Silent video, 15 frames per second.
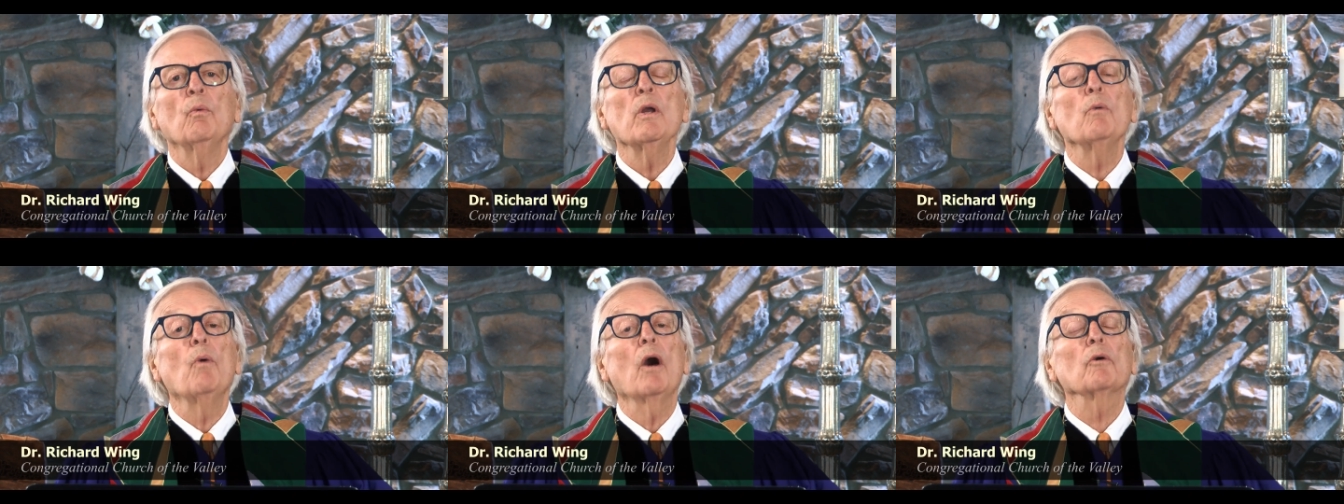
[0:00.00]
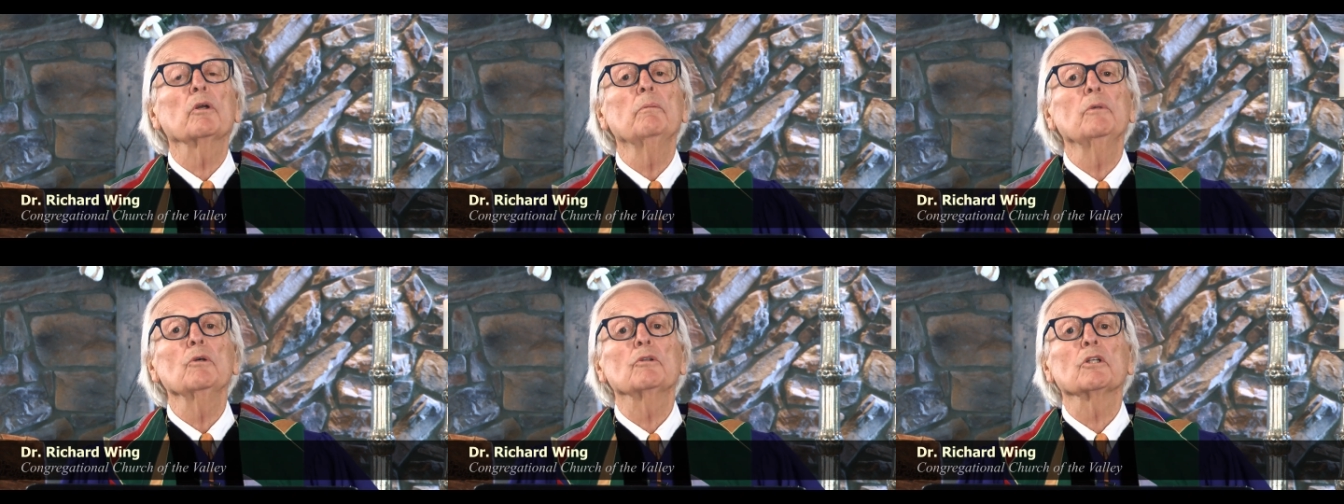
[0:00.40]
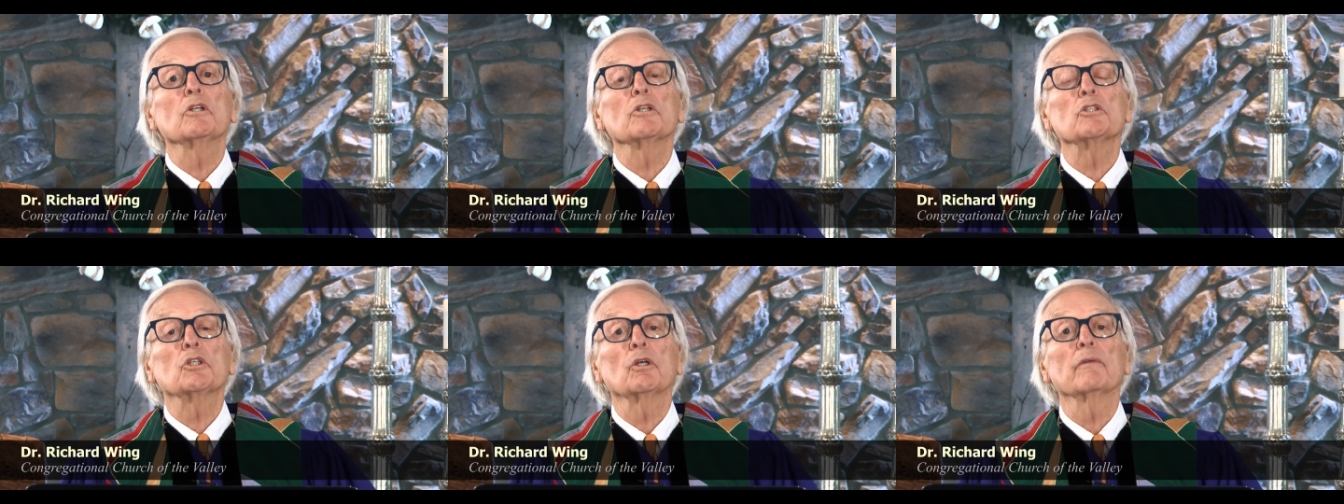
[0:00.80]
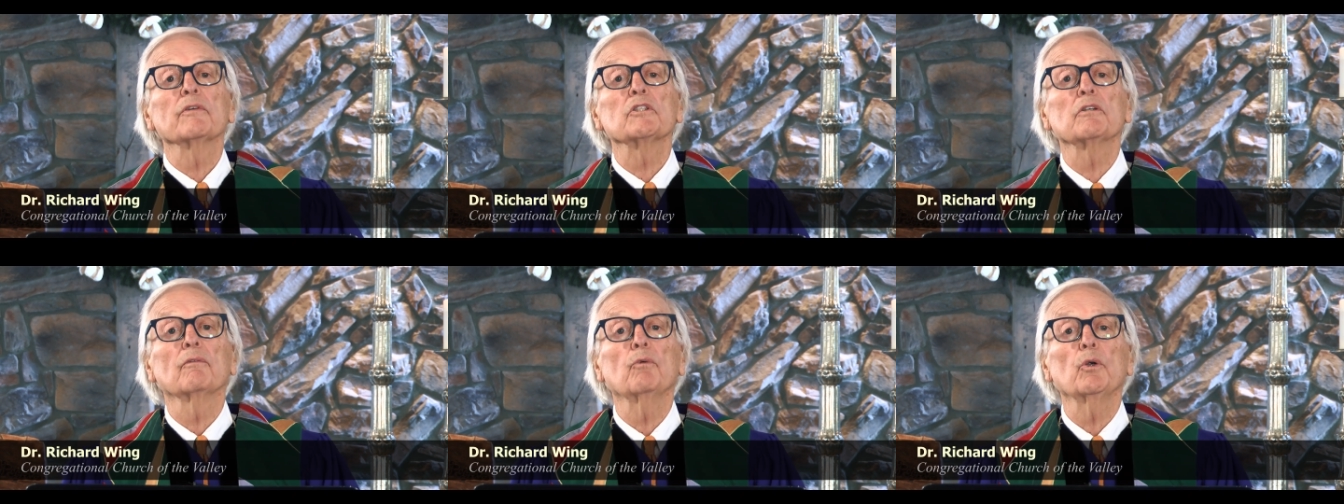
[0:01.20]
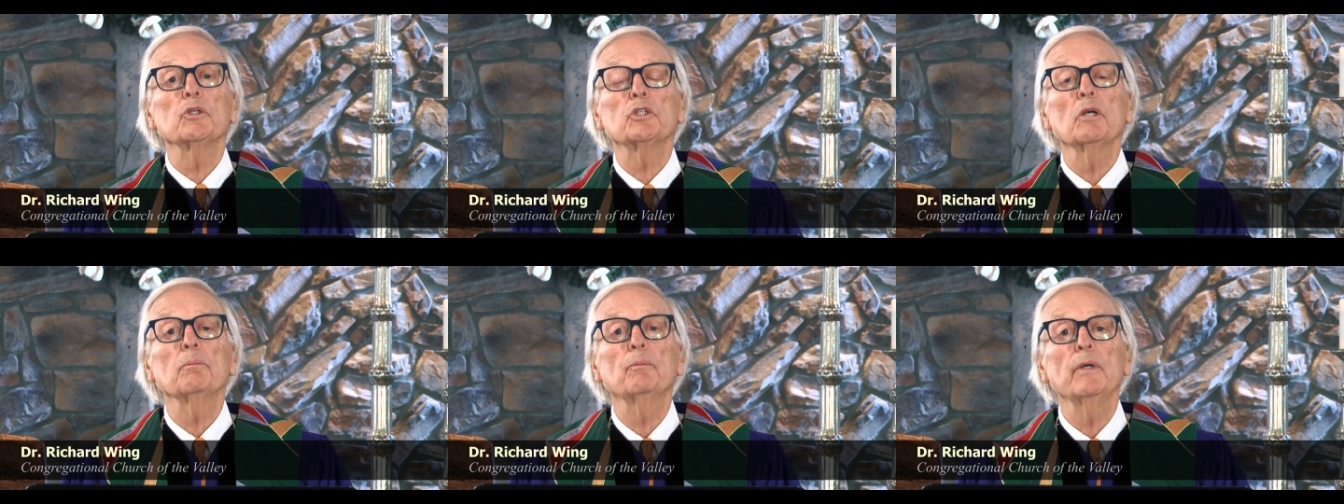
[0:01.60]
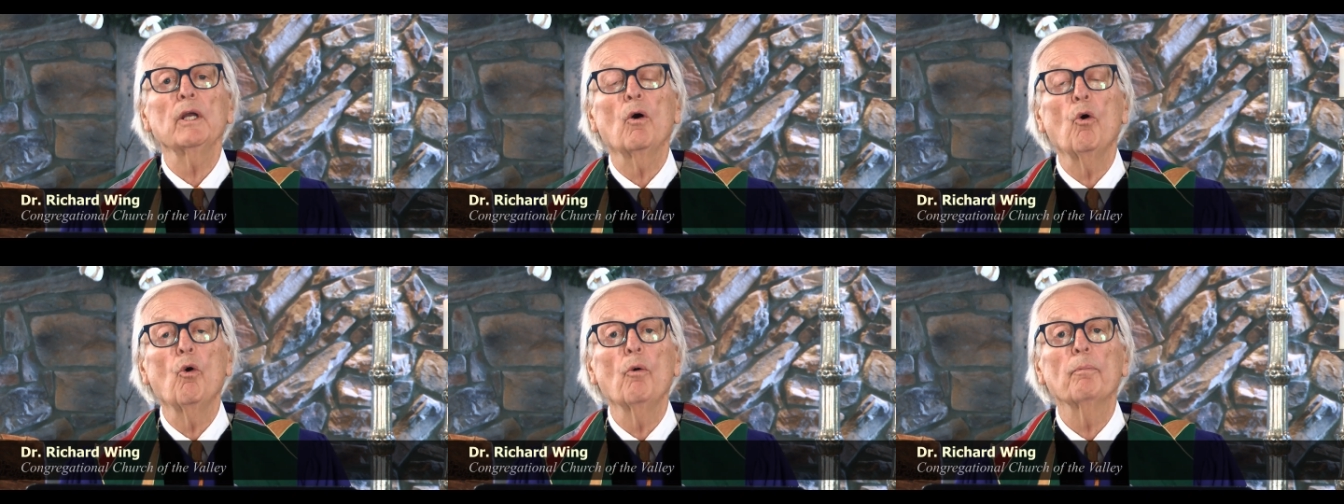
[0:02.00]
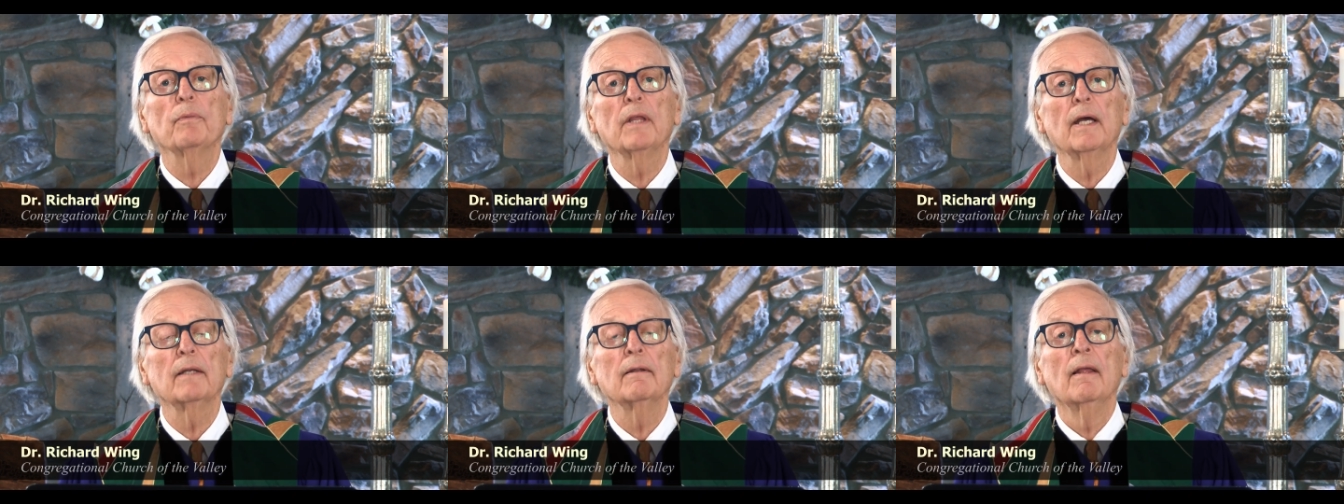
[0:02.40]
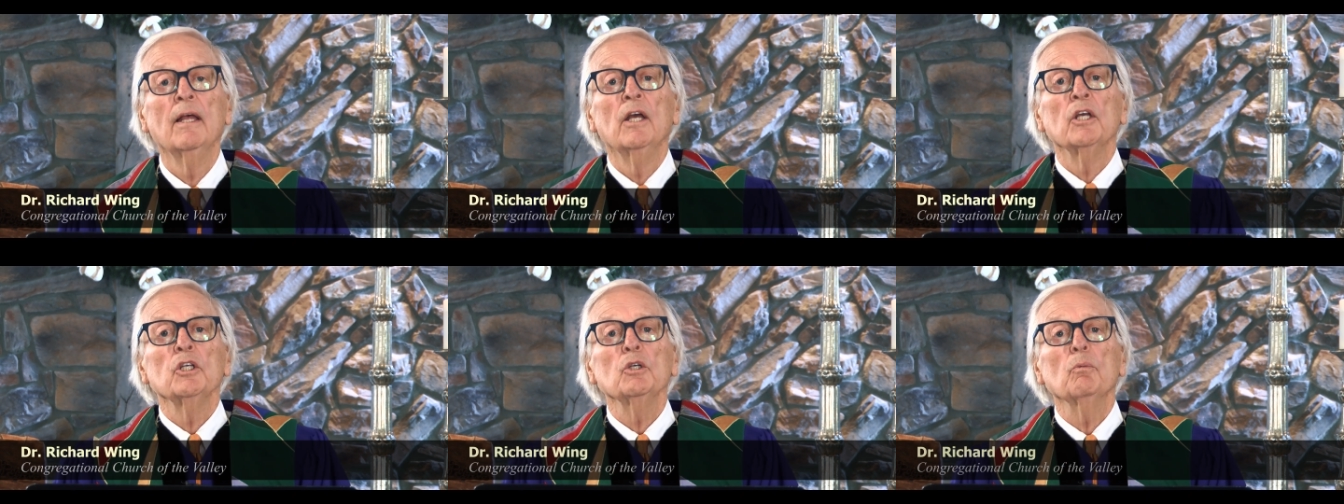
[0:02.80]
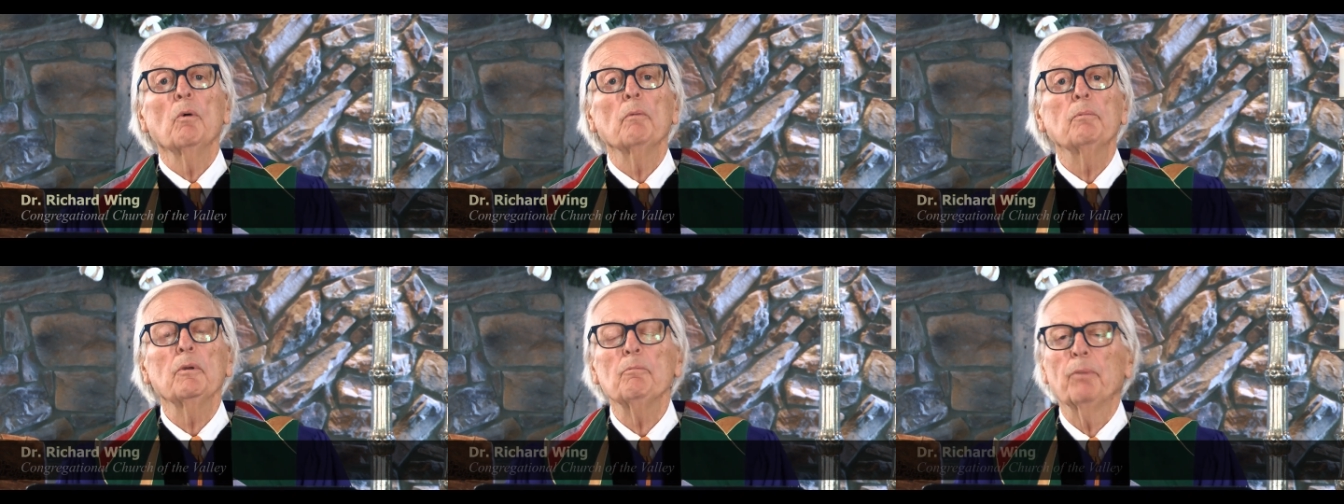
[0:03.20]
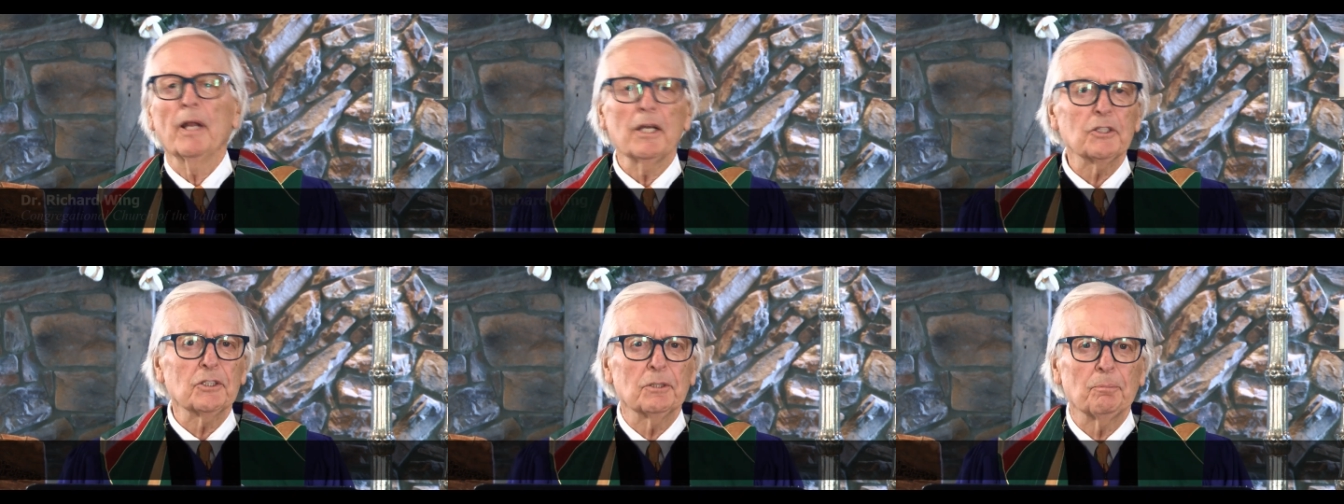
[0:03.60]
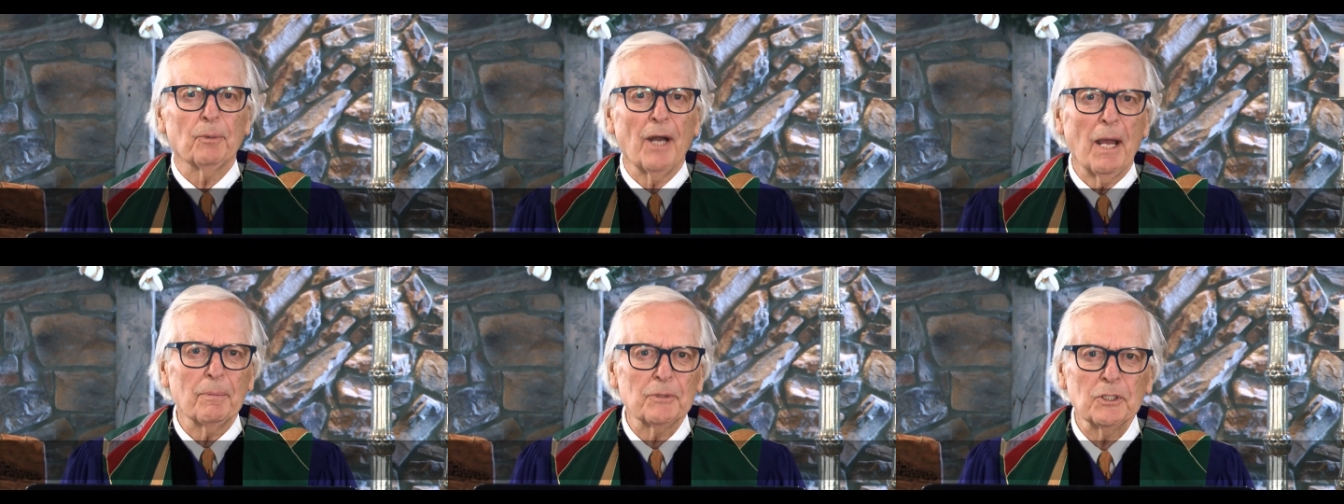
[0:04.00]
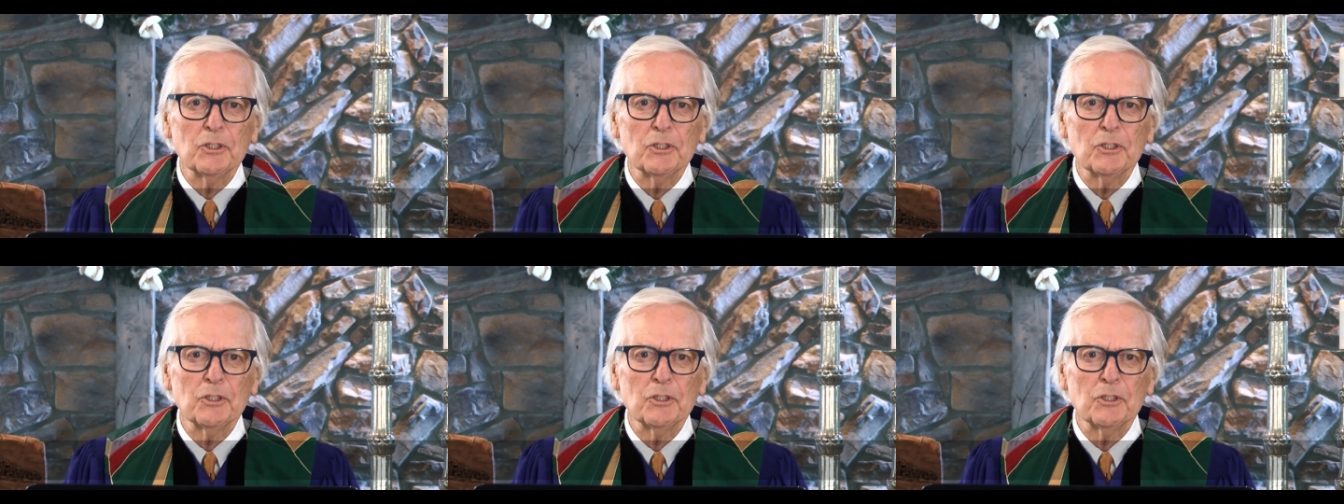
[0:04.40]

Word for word: We welcome you to this service of worship. We hope that you will be blessed, perhaps